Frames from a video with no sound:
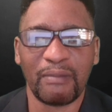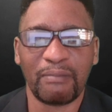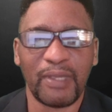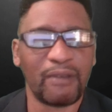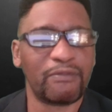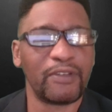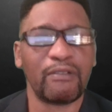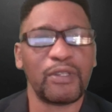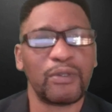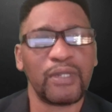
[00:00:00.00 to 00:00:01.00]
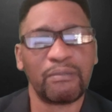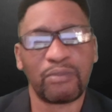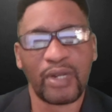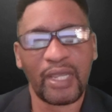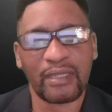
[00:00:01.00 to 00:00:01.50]
be a very unique
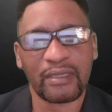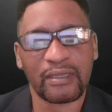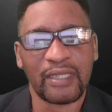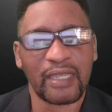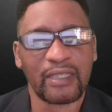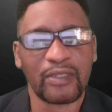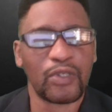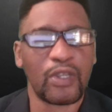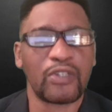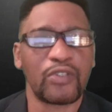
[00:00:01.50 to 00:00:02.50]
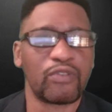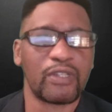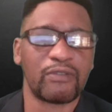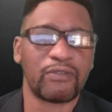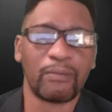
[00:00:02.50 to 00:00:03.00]
brand that can touch and
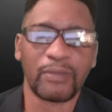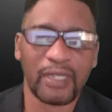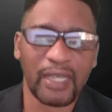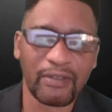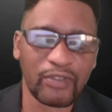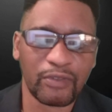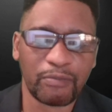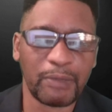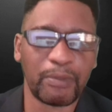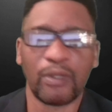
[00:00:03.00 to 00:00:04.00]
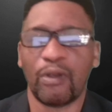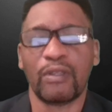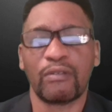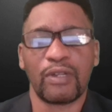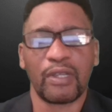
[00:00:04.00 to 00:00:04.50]
transform the lives of people all
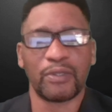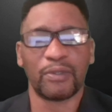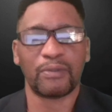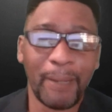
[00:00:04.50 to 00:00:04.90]
around you.